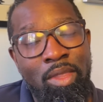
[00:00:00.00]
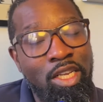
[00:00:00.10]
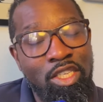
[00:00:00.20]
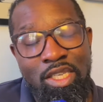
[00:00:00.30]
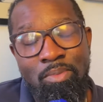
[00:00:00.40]
they
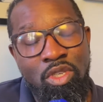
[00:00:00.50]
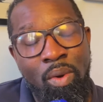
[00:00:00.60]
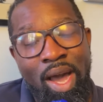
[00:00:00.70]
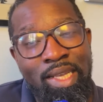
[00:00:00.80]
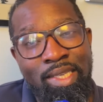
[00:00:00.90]
just seemed
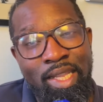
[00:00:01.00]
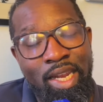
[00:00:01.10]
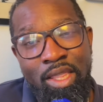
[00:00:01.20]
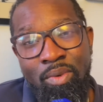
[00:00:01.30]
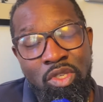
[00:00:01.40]
so
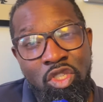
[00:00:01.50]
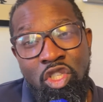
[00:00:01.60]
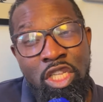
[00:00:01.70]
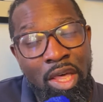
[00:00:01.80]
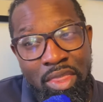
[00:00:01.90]
isolated. There was
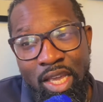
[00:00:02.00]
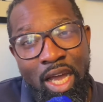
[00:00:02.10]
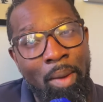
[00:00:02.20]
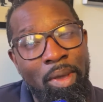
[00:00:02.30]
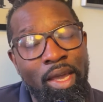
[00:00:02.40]
nothing
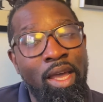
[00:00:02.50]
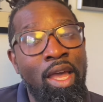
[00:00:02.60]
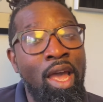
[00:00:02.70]
coming.